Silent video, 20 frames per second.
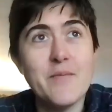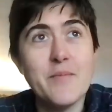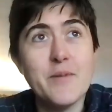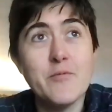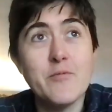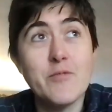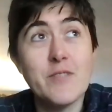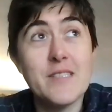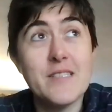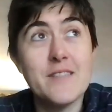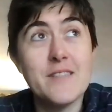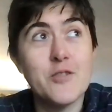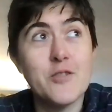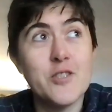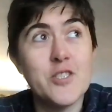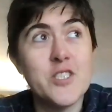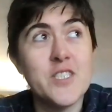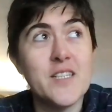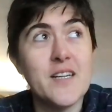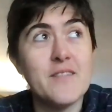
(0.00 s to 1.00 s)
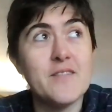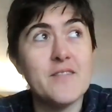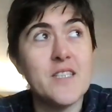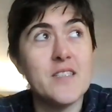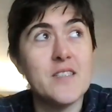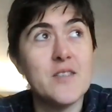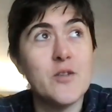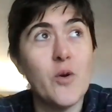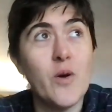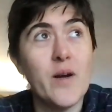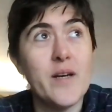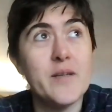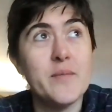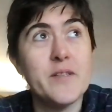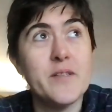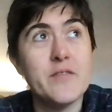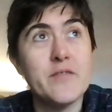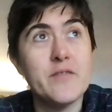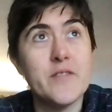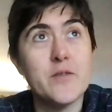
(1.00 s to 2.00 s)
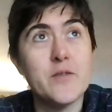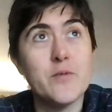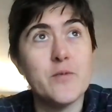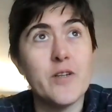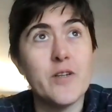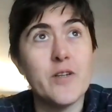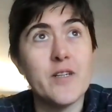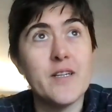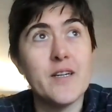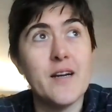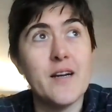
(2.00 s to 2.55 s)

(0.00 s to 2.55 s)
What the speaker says: I've been really fortunate. I've done quite a bit of field work.